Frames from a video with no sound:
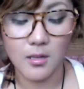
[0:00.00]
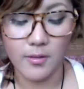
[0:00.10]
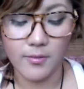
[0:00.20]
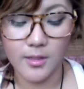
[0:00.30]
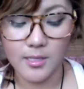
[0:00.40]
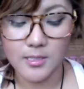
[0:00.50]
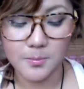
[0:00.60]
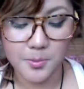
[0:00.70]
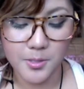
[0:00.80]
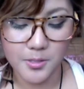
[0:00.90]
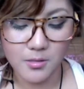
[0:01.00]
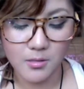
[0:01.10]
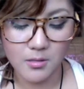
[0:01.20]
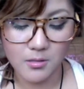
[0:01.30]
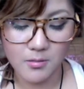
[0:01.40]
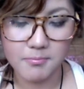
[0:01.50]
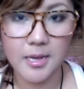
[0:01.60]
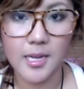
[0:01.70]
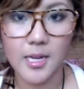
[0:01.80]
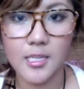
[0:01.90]
Veluxe Pearl
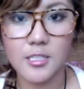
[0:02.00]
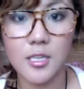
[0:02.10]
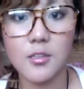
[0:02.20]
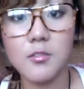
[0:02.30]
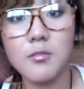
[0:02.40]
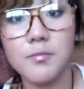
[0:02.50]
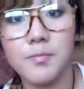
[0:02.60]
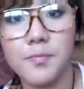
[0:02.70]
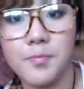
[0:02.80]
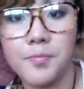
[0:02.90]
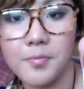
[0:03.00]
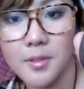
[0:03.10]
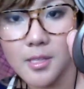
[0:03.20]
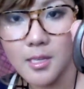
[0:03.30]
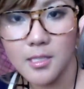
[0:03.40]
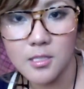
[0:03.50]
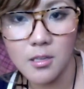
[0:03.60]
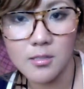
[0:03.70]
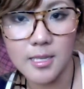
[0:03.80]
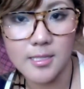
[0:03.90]
MAC eyeshadow. It's
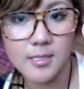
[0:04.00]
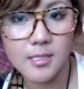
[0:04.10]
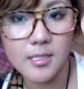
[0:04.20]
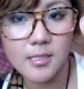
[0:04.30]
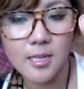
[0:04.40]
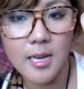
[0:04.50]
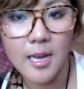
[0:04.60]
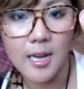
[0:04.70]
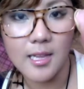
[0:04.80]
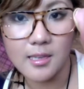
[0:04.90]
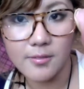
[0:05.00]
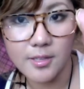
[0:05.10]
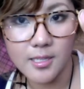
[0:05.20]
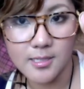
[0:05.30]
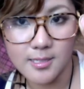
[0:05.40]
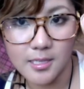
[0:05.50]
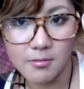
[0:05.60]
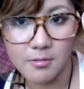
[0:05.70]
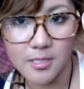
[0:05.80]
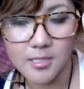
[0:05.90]
called Antiqued. I love it because it's like a
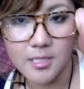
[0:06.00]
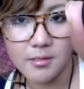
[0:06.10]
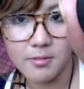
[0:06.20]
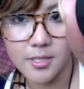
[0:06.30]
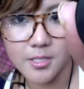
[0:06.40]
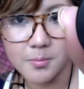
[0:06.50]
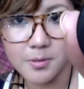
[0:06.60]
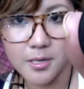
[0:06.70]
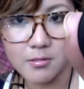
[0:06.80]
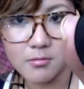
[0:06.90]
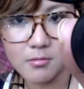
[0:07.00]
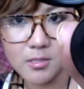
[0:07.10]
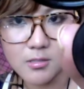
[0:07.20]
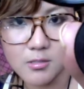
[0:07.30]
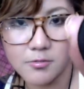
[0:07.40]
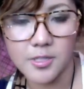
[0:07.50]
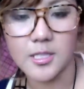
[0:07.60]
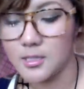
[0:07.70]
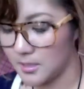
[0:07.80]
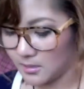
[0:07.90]
rusty reddish brown. I don't know if you
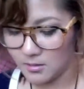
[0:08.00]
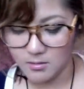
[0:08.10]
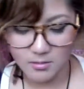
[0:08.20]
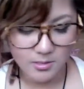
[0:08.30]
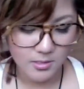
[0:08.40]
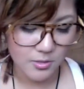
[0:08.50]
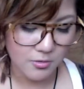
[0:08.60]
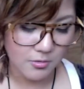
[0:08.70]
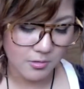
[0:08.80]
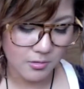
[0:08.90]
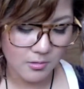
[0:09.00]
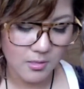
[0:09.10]
can tell. Let's show you.